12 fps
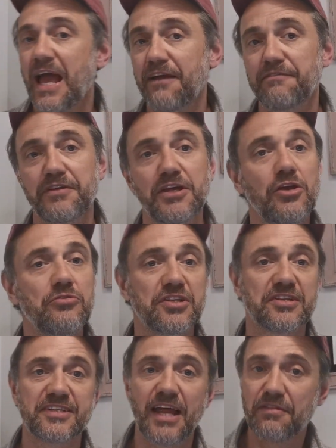and for you
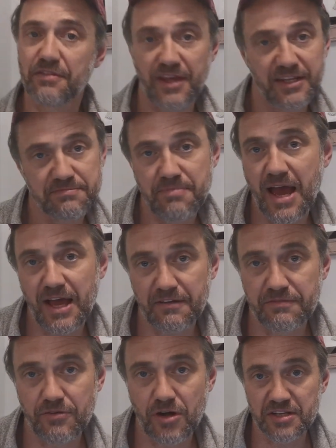to send things
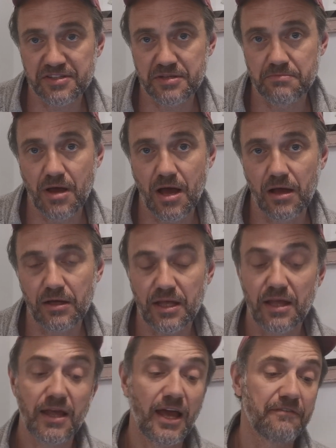back us to mark.